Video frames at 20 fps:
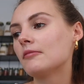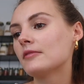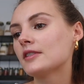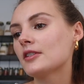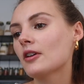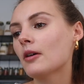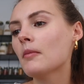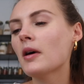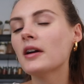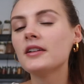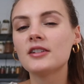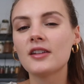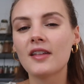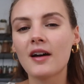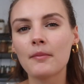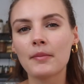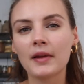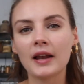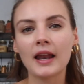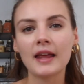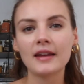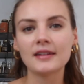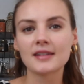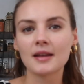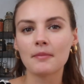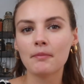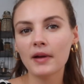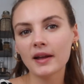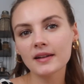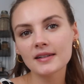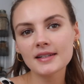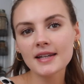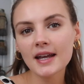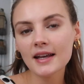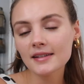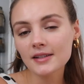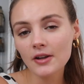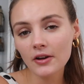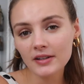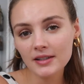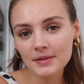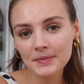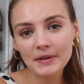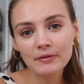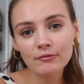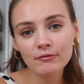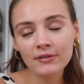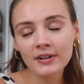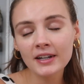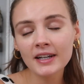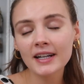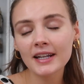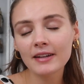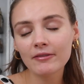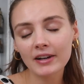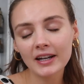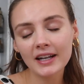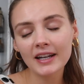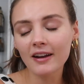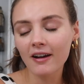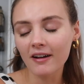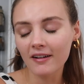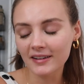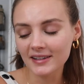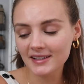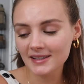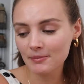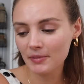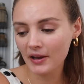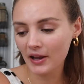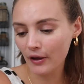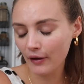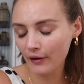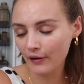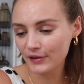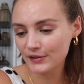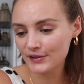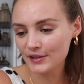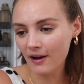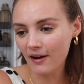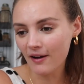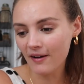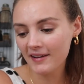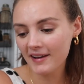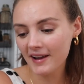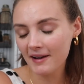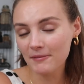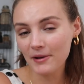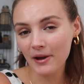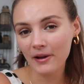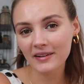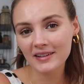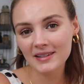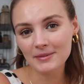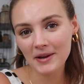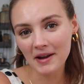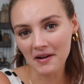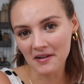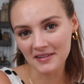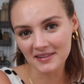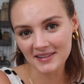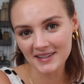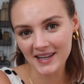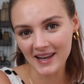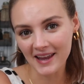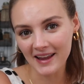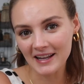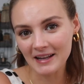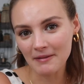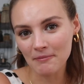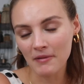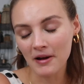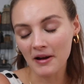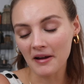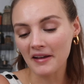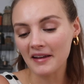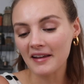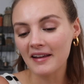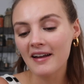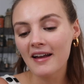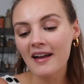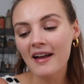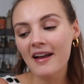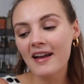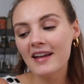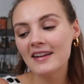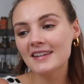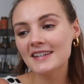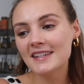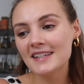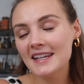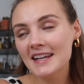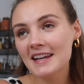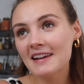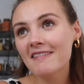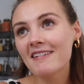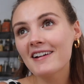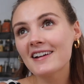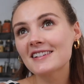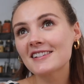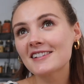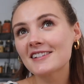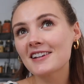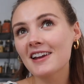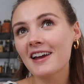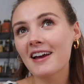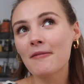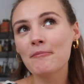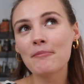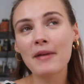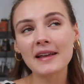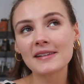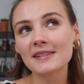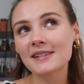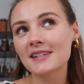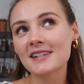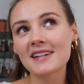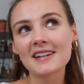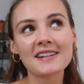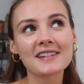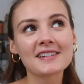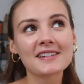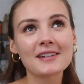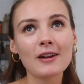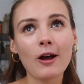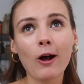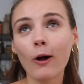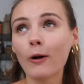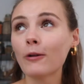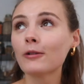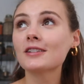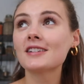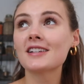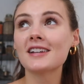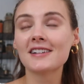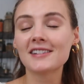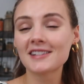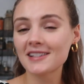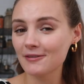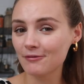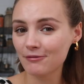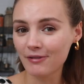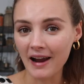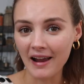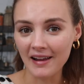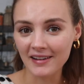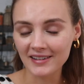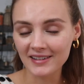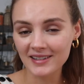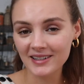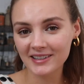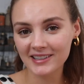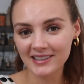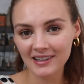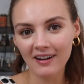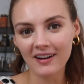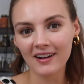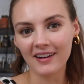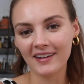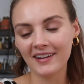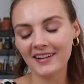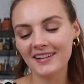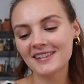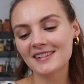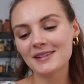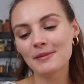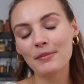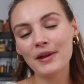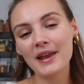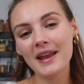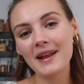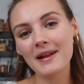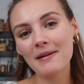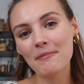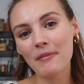So I might do that a bit later. But today's going to be really, really nice because I am going to be asking my dearest, bestest, oldest friend, Charlotte, to be